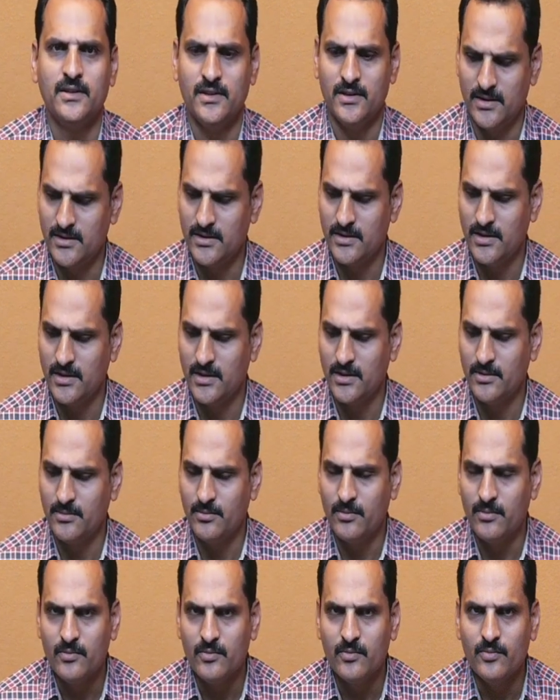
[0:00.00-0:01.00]
and
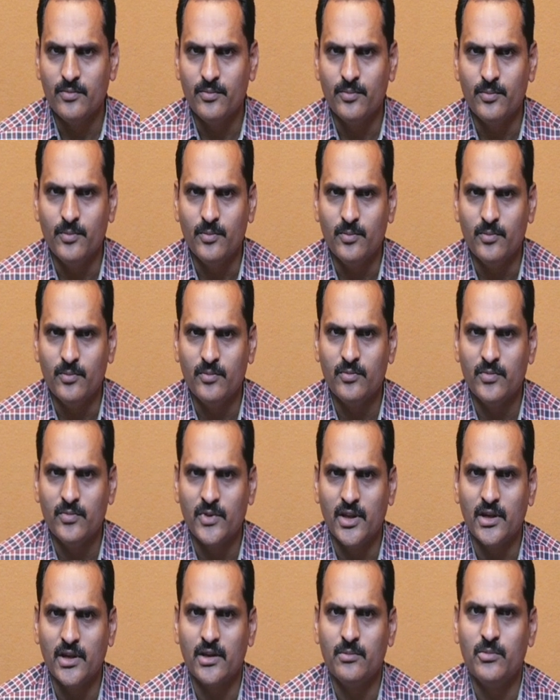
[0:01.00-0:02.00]

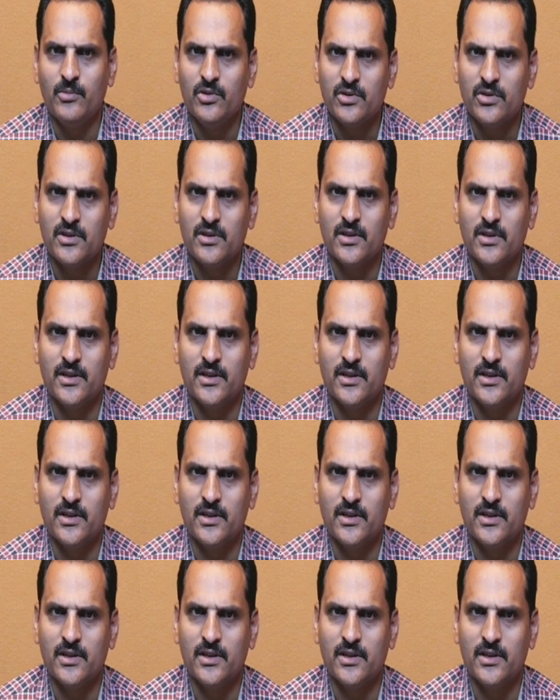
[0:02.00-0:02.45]
the most